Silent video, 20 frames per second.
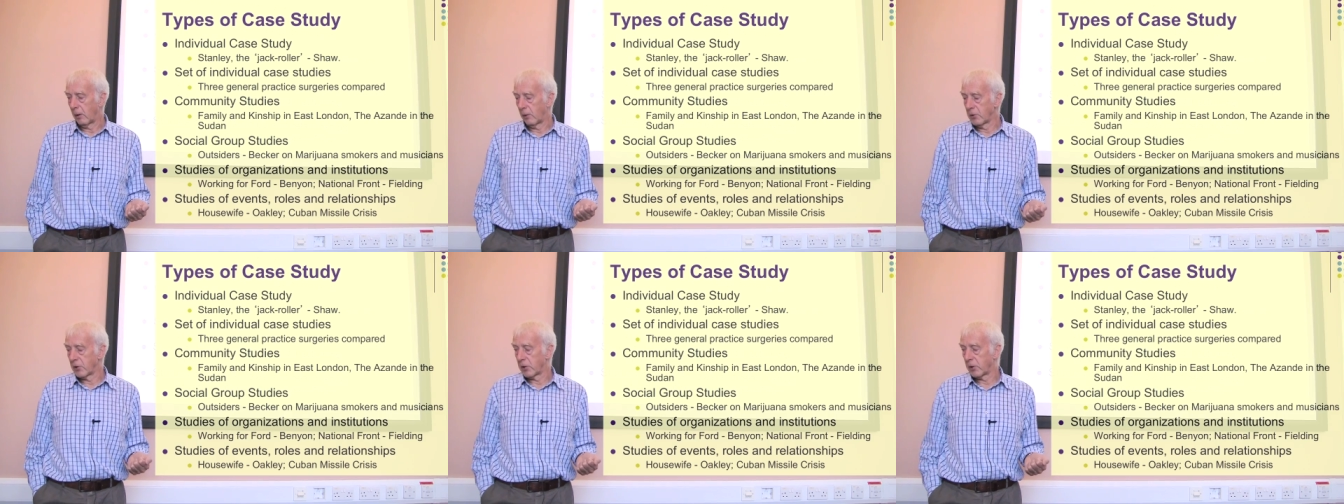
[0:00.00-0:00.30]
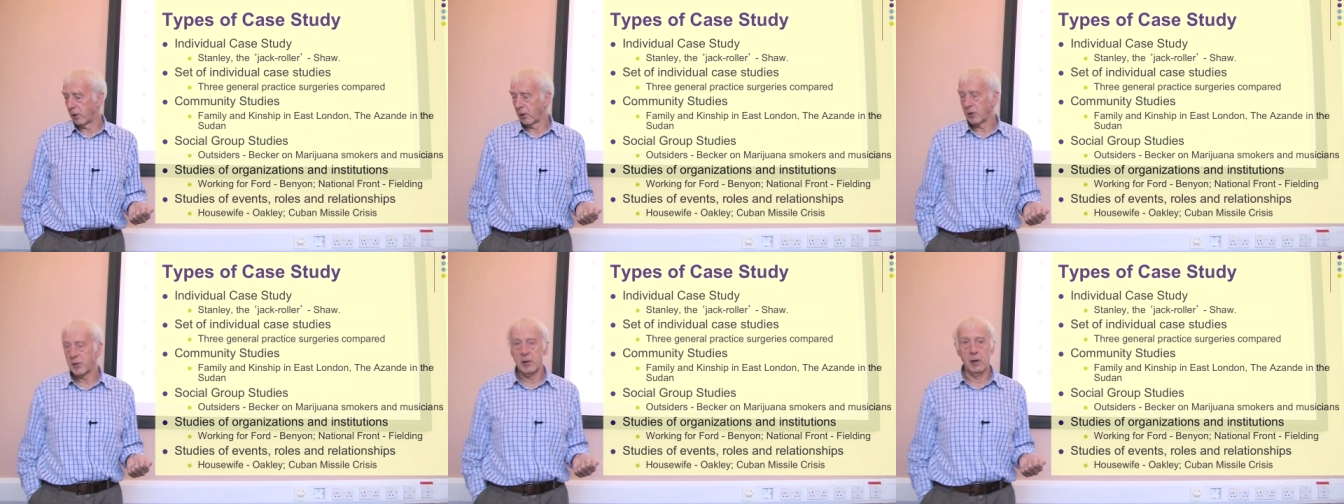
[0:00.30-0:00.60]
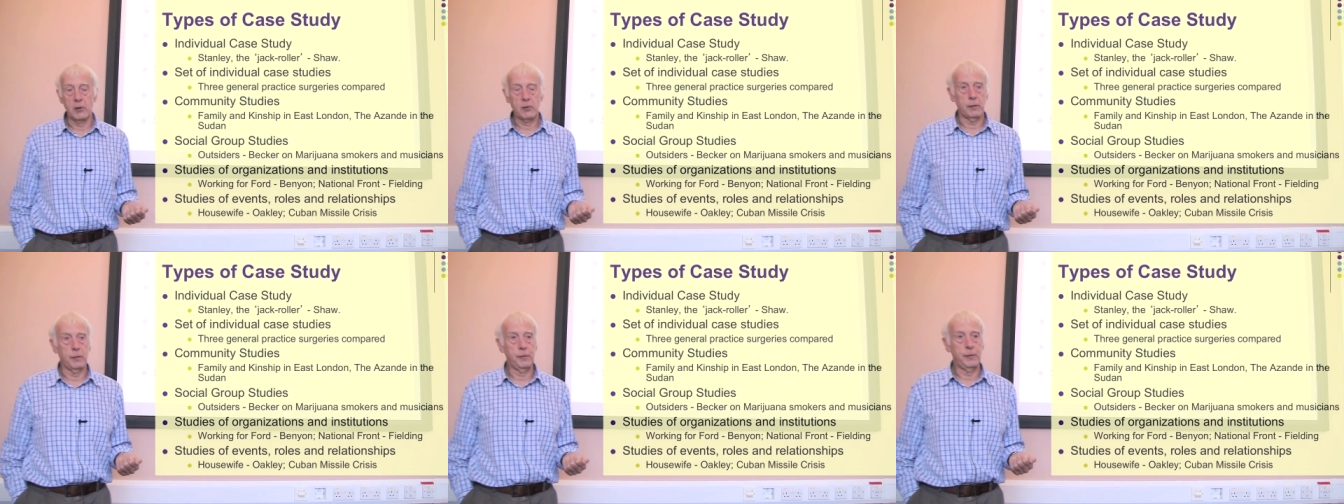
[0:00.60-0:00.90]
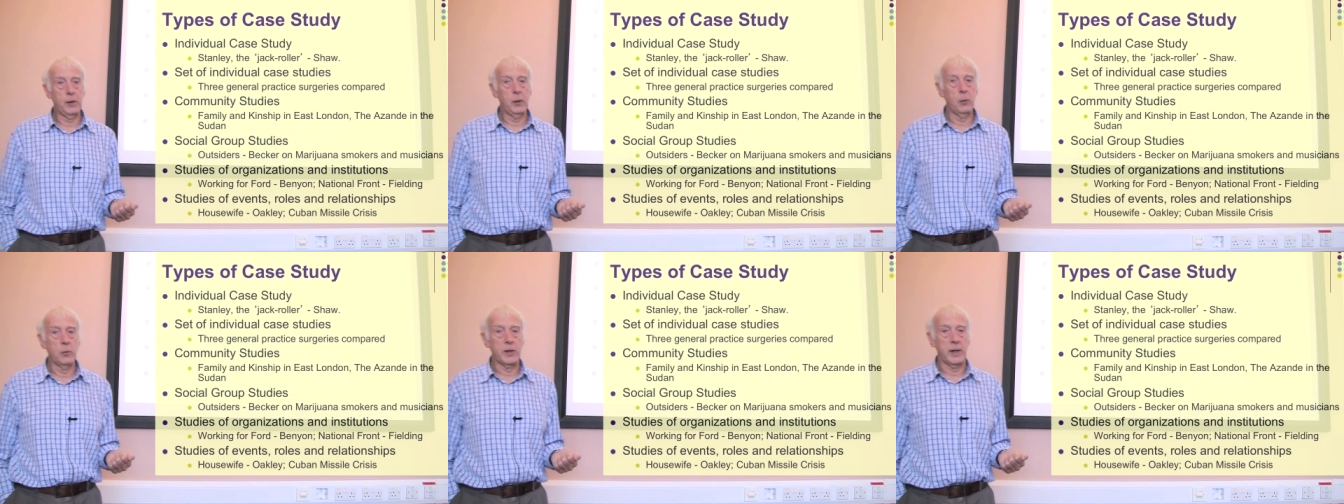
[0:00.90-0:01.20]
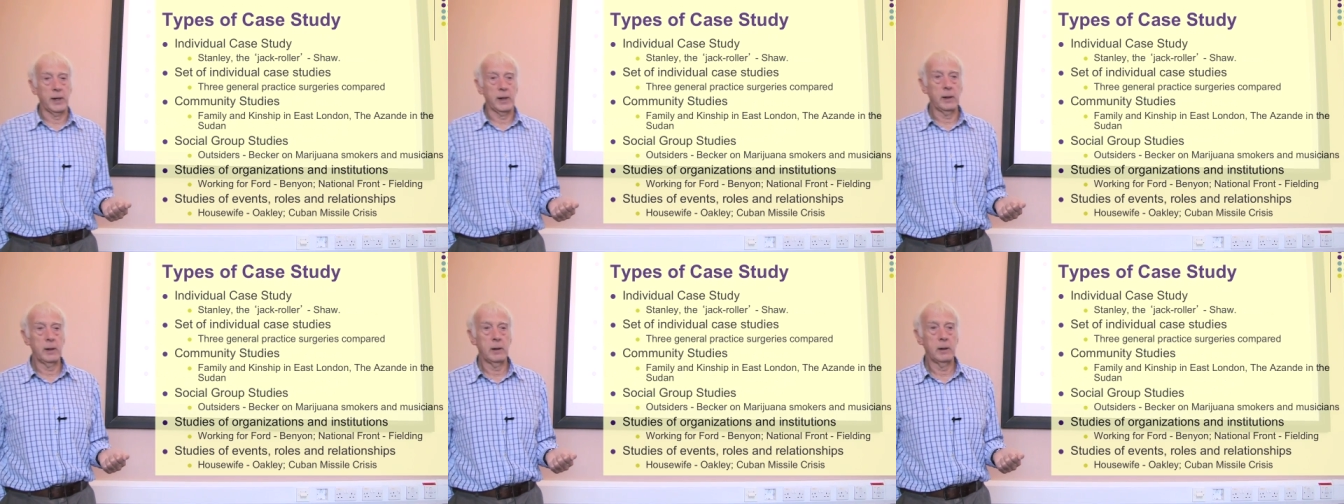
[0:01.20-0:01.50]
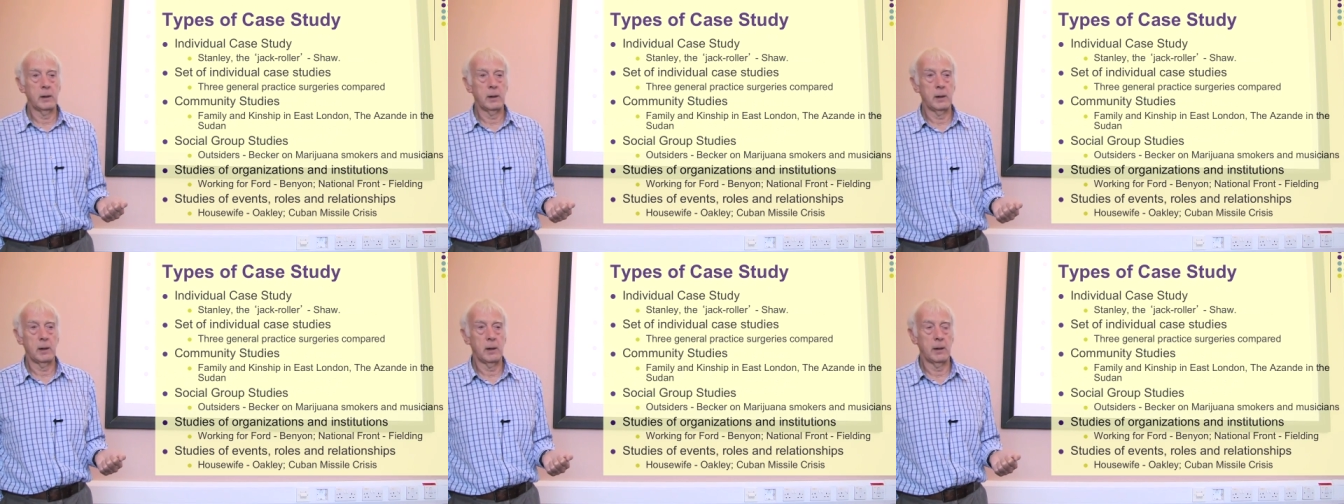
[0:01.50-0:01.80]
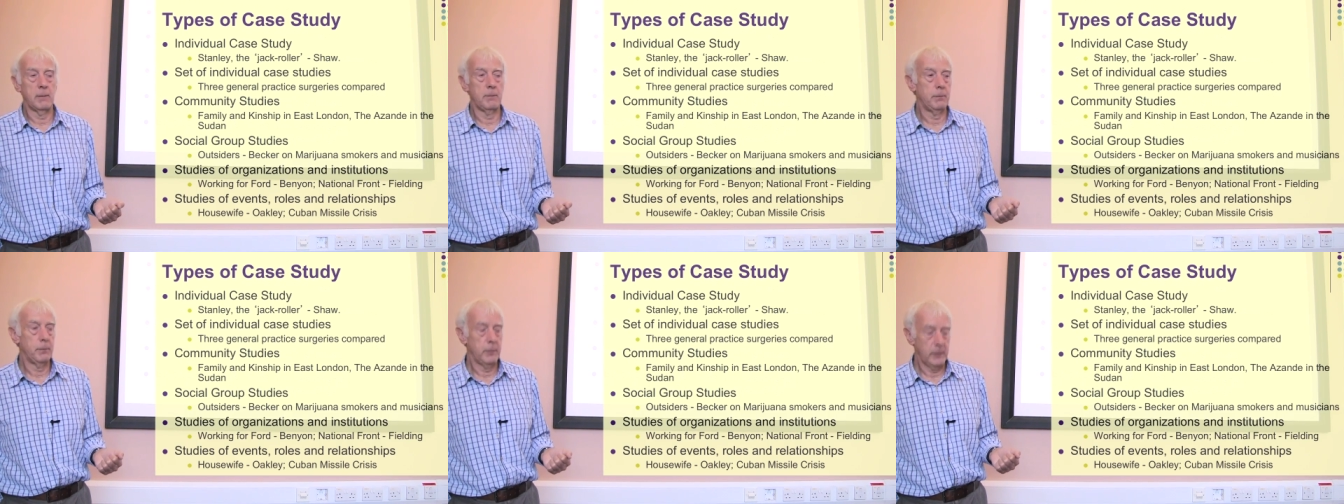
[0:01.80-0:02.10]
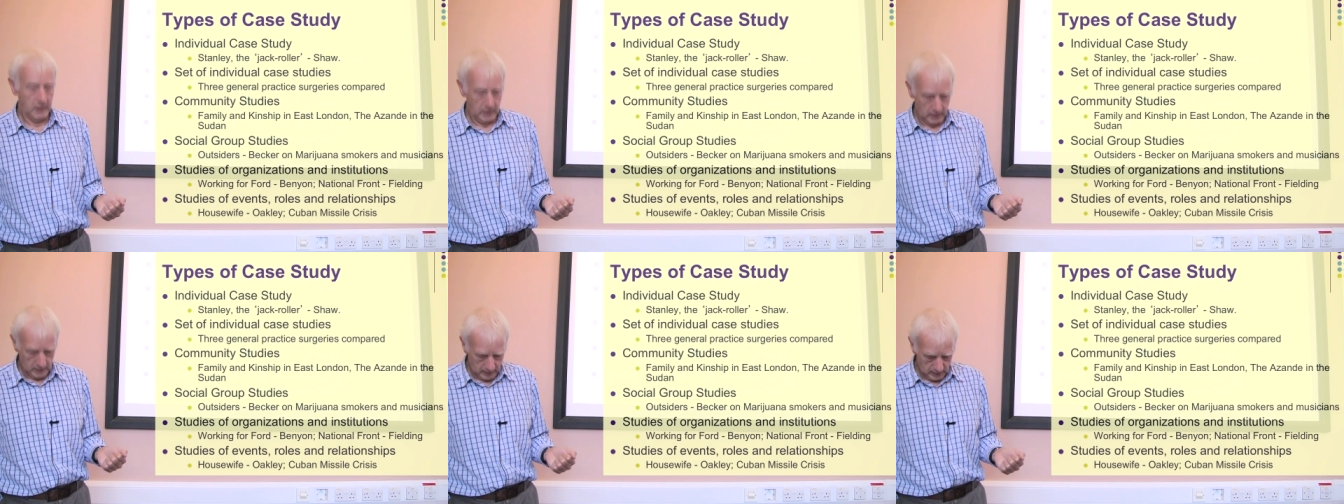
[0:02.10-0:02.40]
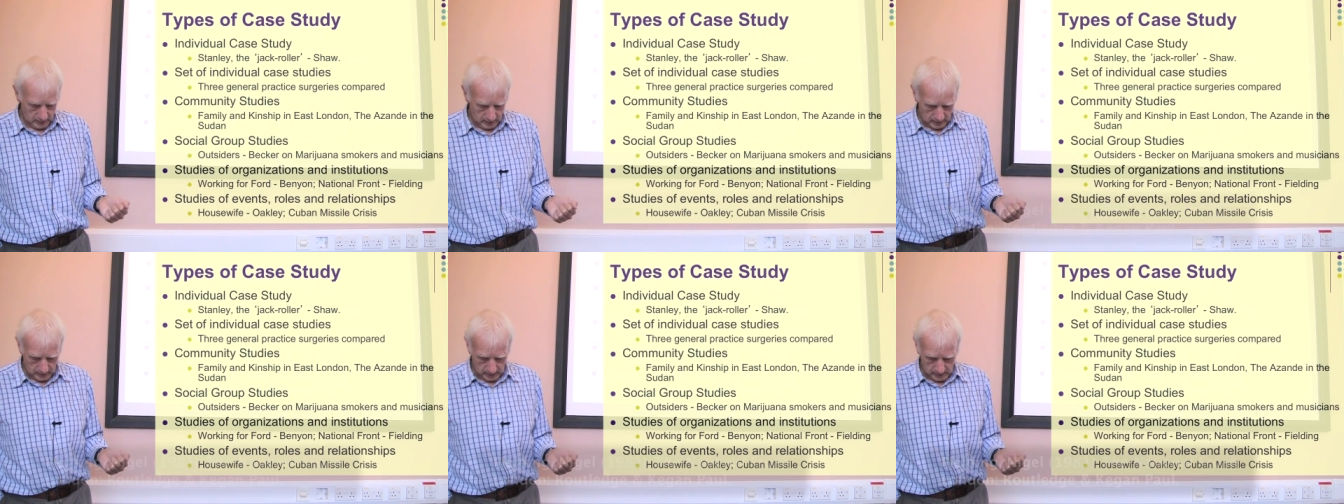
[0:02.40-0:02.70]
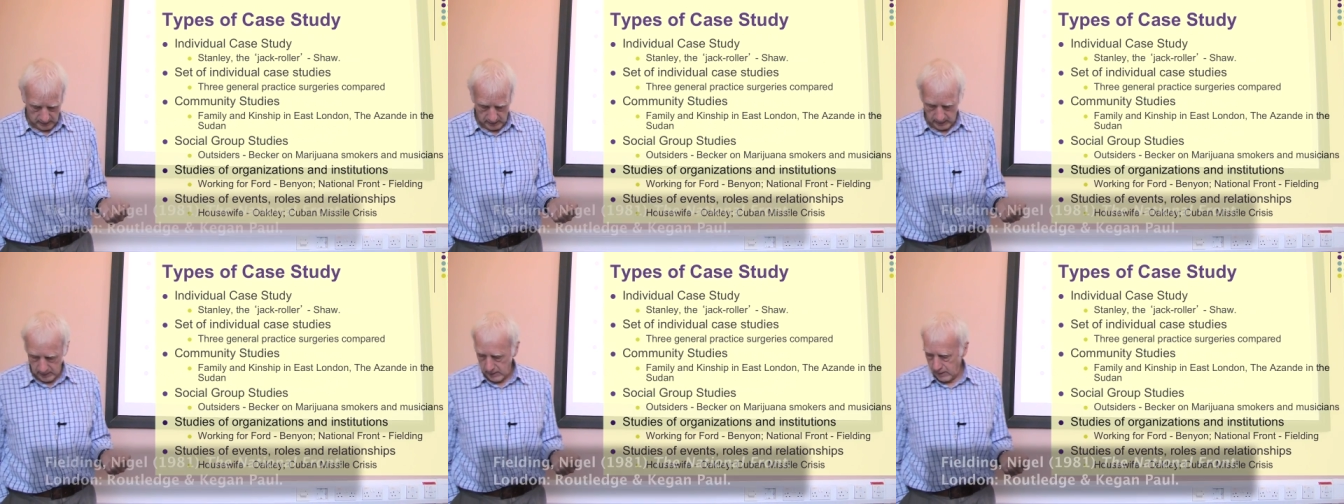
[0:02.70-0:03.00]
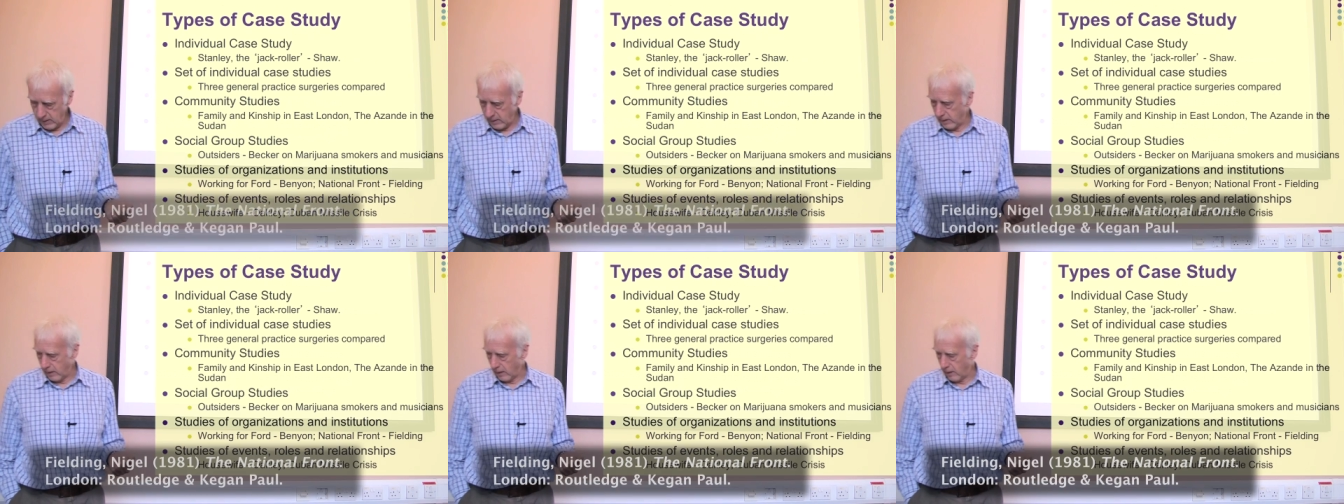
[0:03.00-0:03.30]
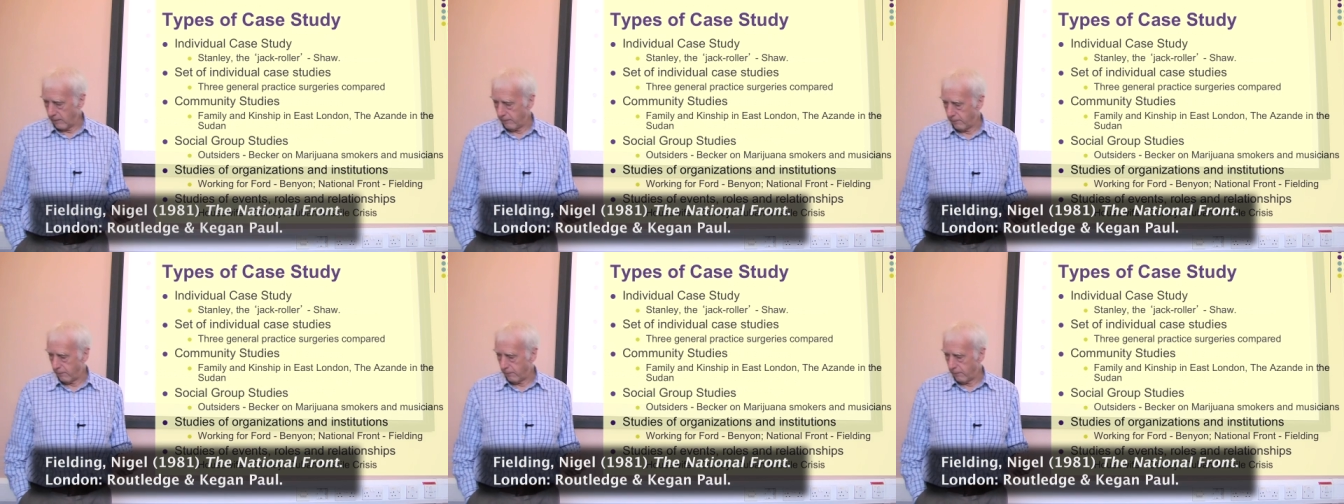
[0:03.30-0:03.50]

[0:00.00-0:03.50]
contrast, Nigel Fielding, he